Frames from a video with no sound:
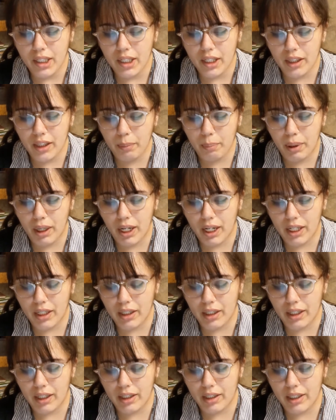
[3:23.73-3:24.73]
In the
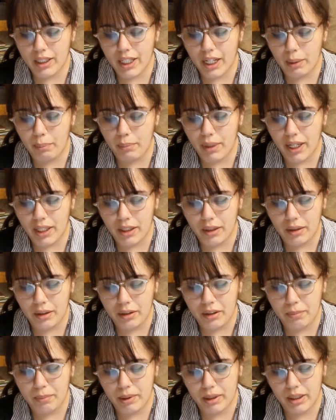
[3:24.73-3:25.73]
parlor lay Matthew
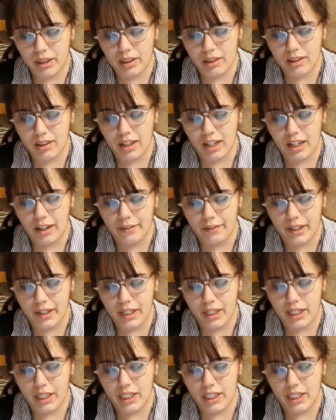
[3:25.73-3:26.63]
Cuthbert in his coffin,